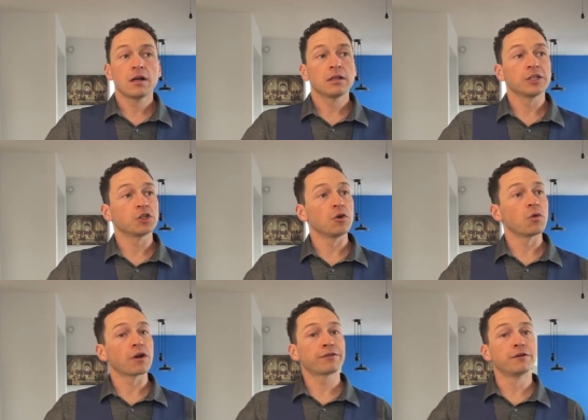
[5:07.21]
Let's go to
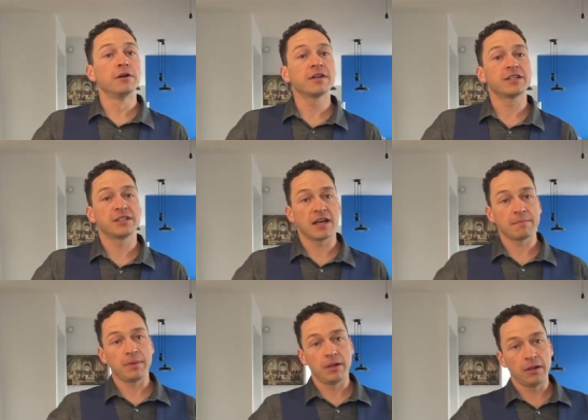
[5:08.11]
our third
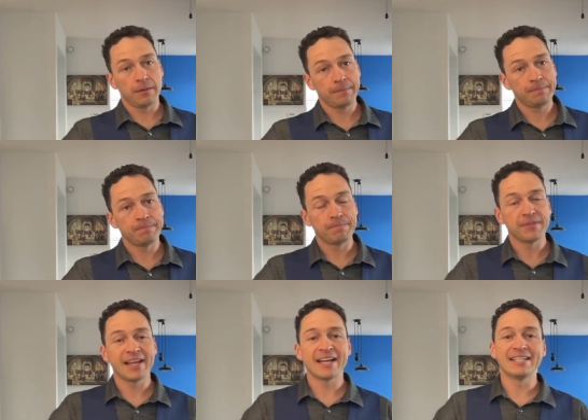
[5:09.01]
example.
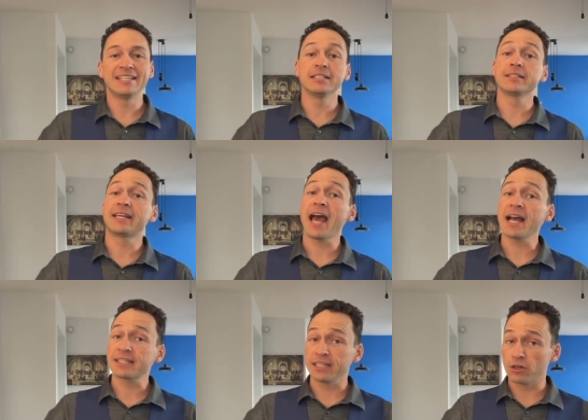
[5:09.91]
The ideal
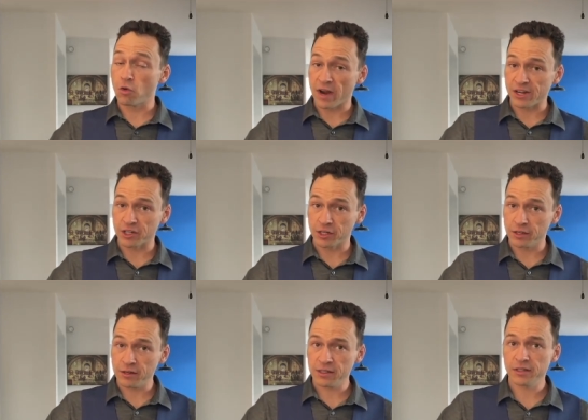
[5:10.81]
gas
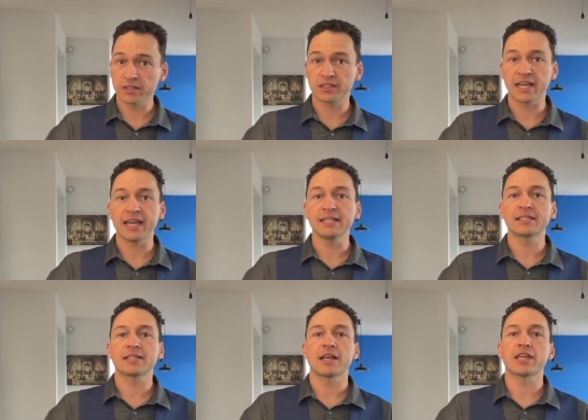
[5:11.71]
equation
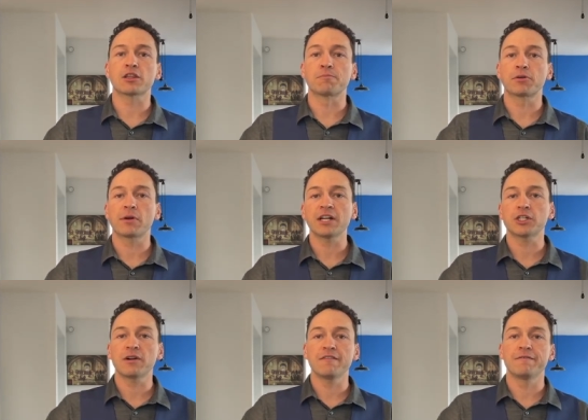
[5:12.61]
states that the
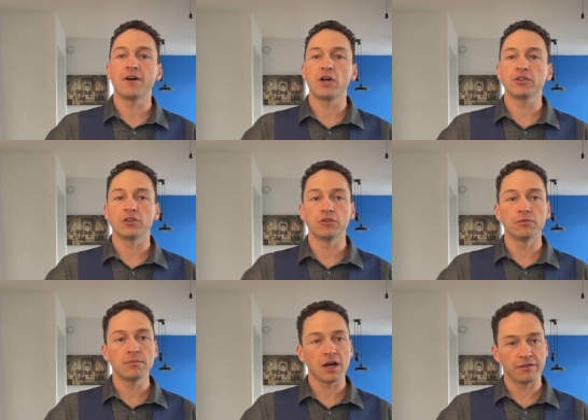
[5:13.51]
pressure and
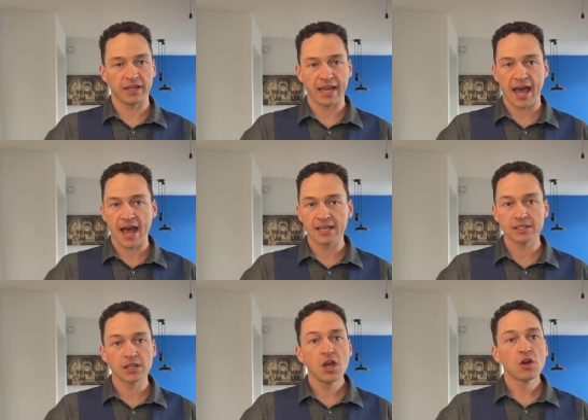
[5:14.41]
volume of a
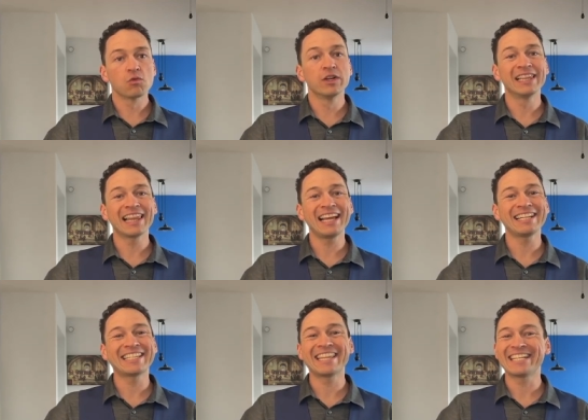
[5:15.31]
gas
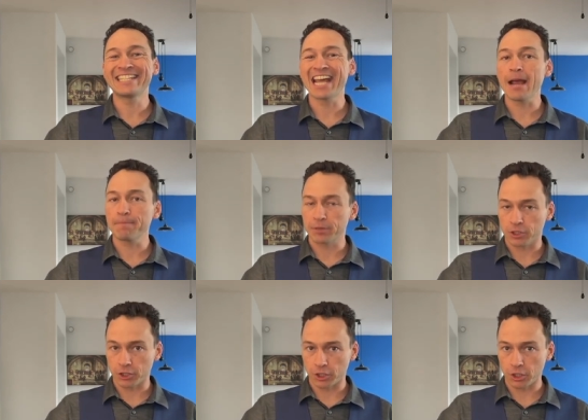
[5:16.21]
relate to the
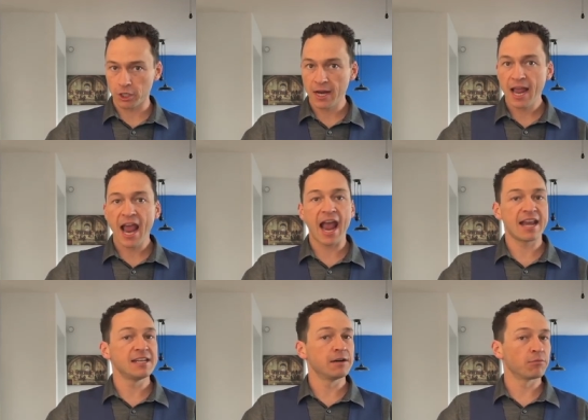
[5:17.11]
temperature
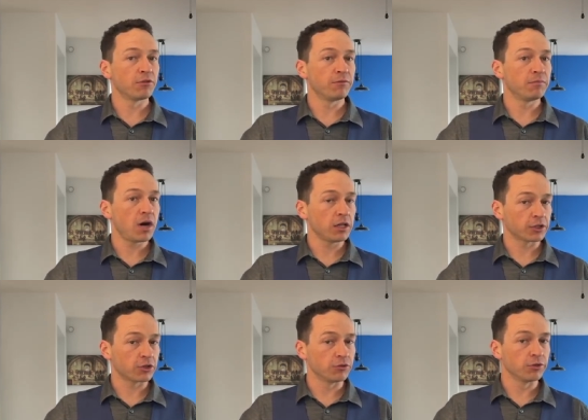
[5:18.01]
and number of
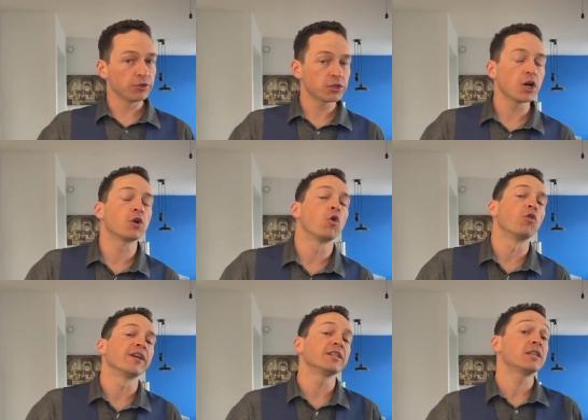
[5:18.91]
molecules
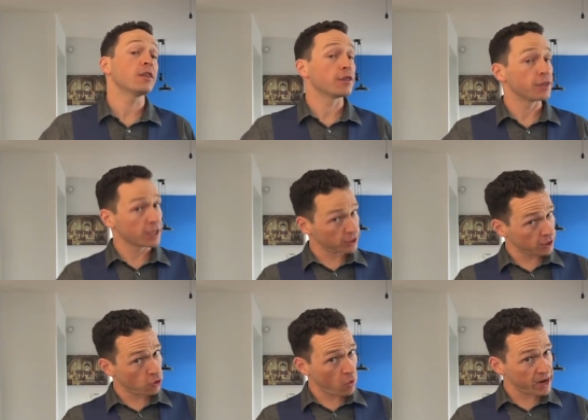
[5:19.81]
according to this
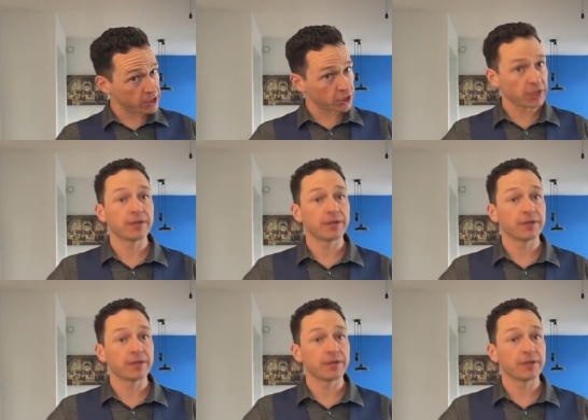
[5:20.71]
equation.